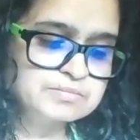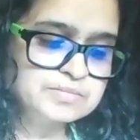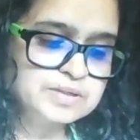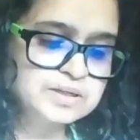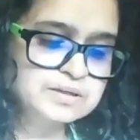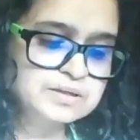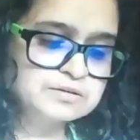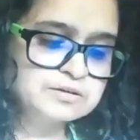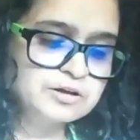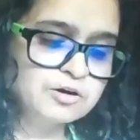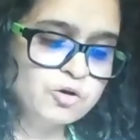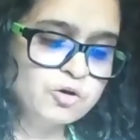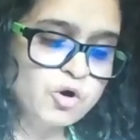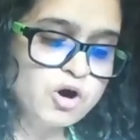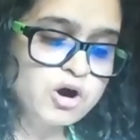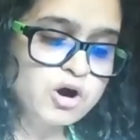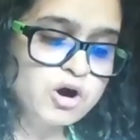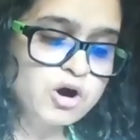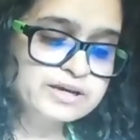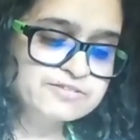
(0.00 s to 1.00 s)
The
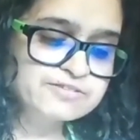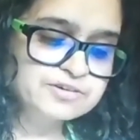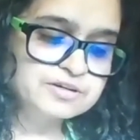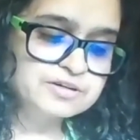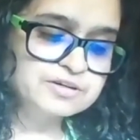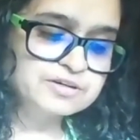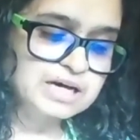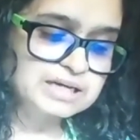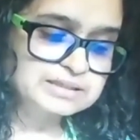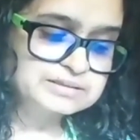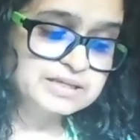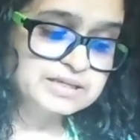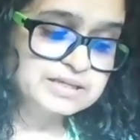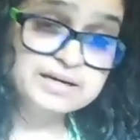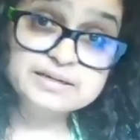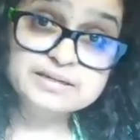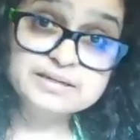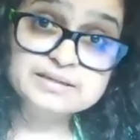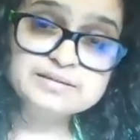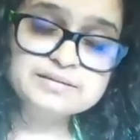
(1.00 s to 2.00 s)
lawgiver
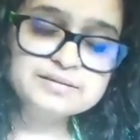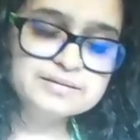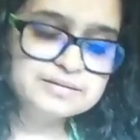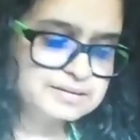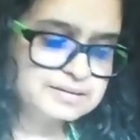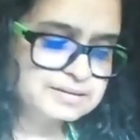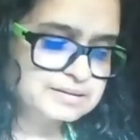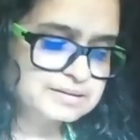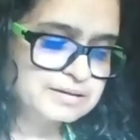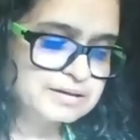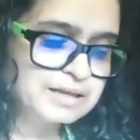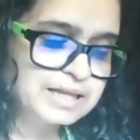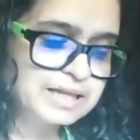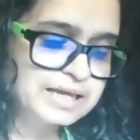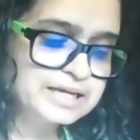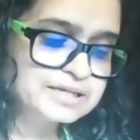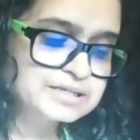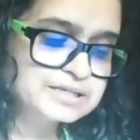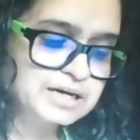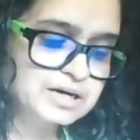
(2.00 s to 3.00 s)
Katyayan
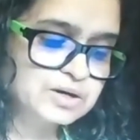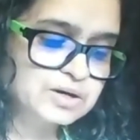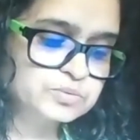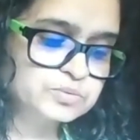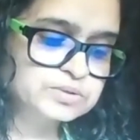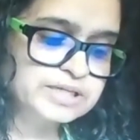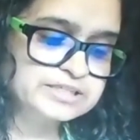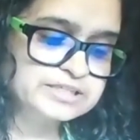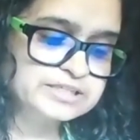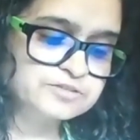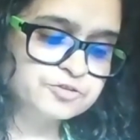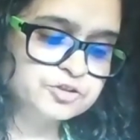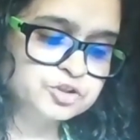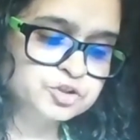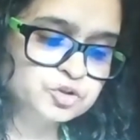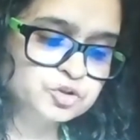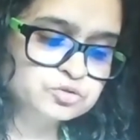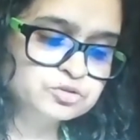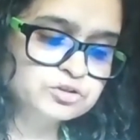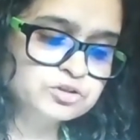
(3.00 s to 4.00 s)
laid down that if a
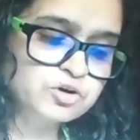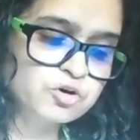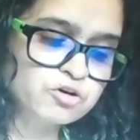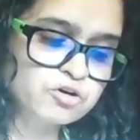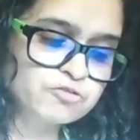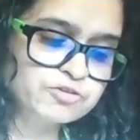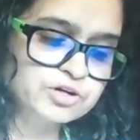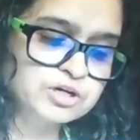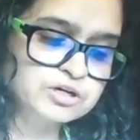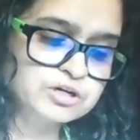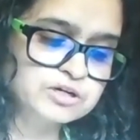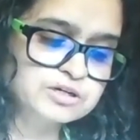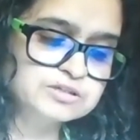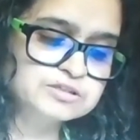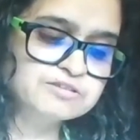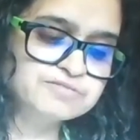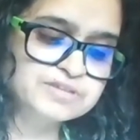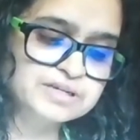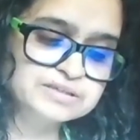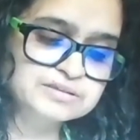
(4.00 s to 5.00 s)
Shudra overheard the
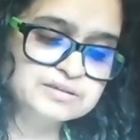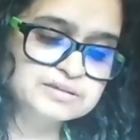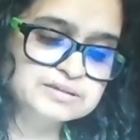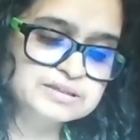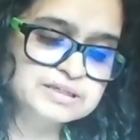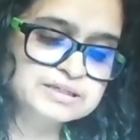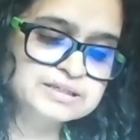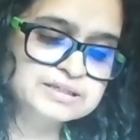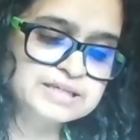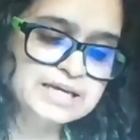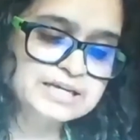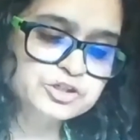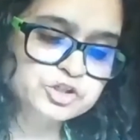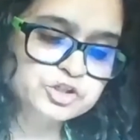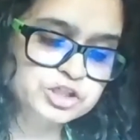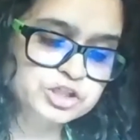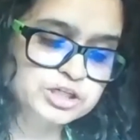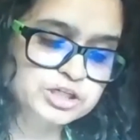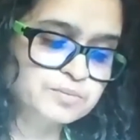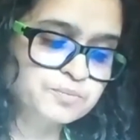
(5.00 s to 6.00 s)
Veda, the king
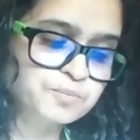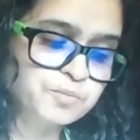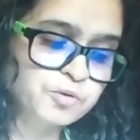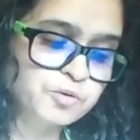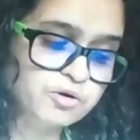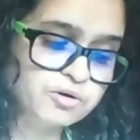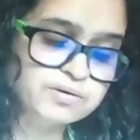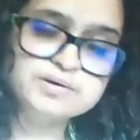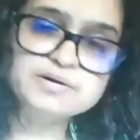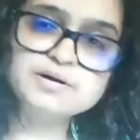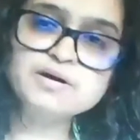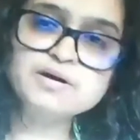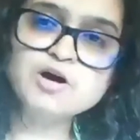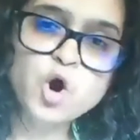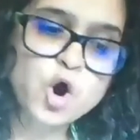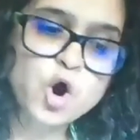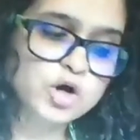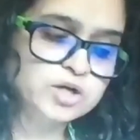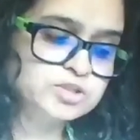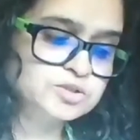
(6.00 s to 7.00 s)
shall pour
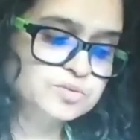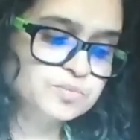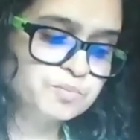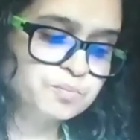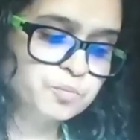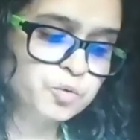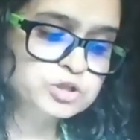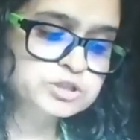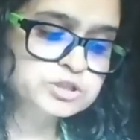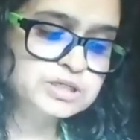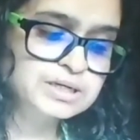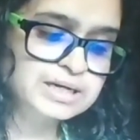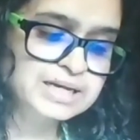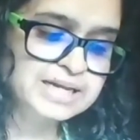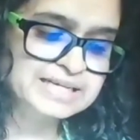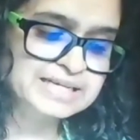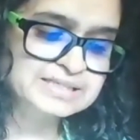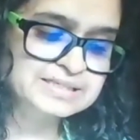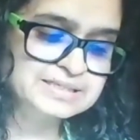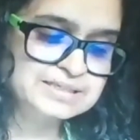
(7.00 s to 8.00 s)
hot molten
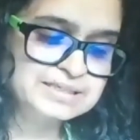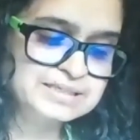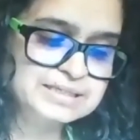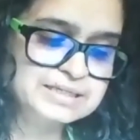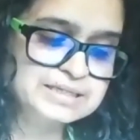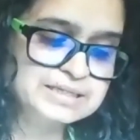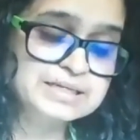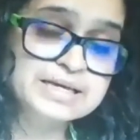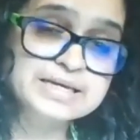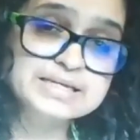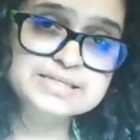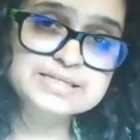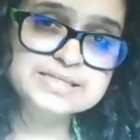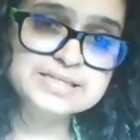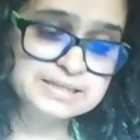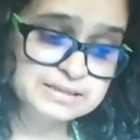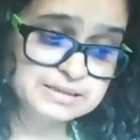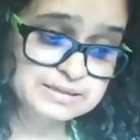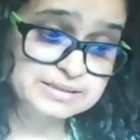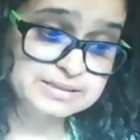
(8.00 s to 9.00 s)
lead in his
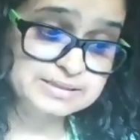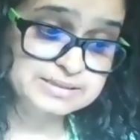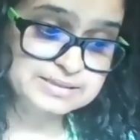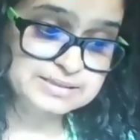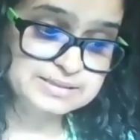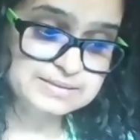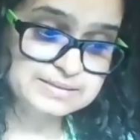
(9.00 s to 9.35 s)
ears.